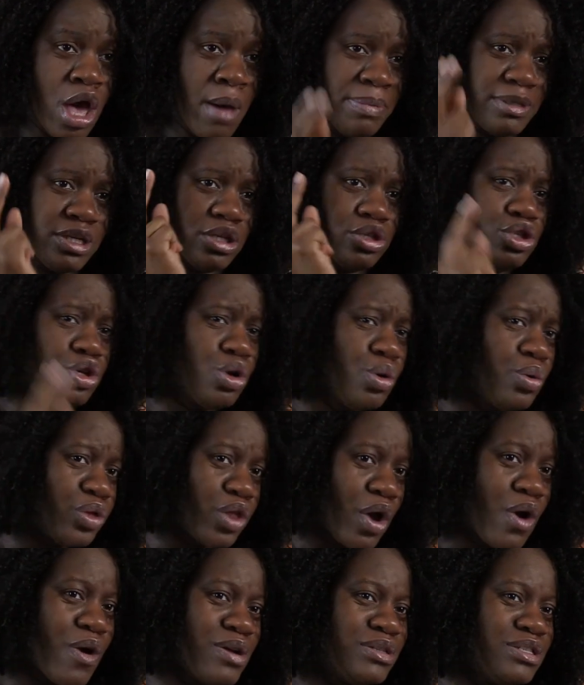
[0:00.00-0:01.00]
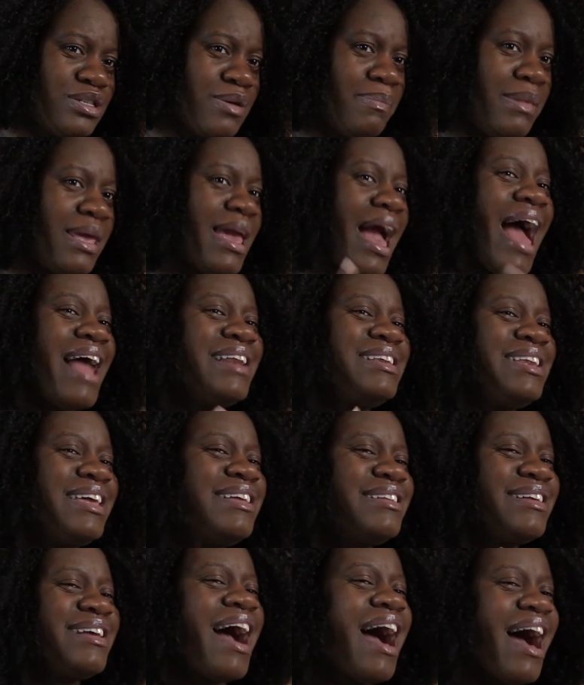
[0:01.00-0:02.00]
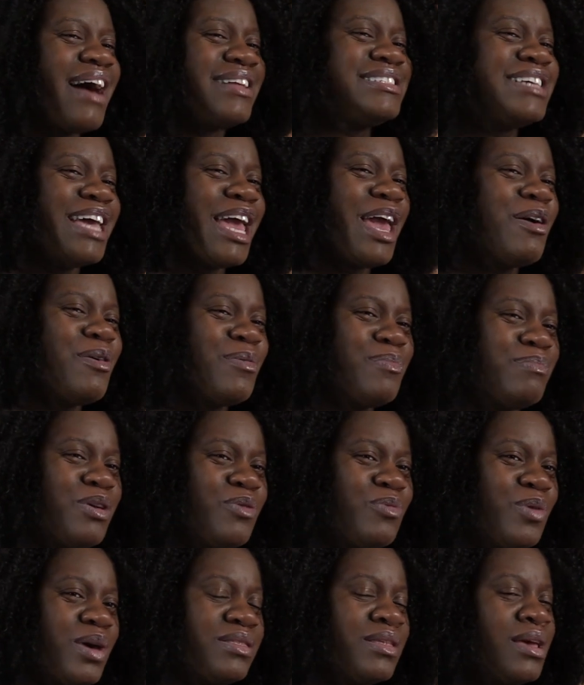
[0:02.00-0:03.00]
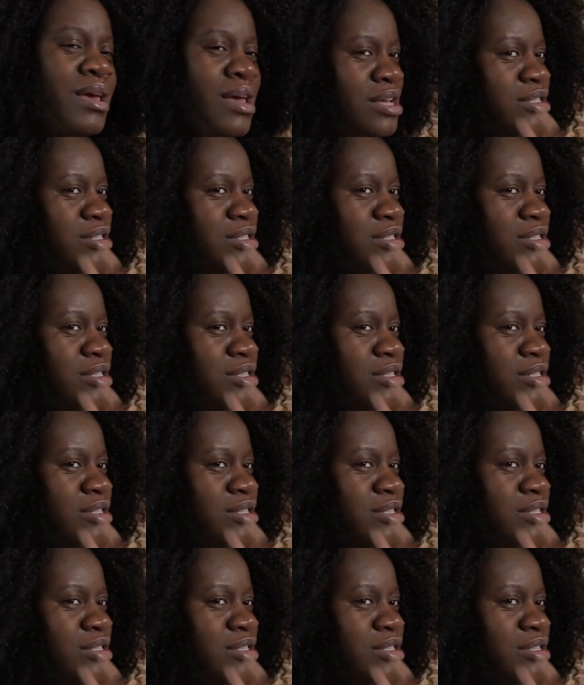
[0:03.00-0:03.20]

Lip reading: But the 2/3 of me, I need God to help me with.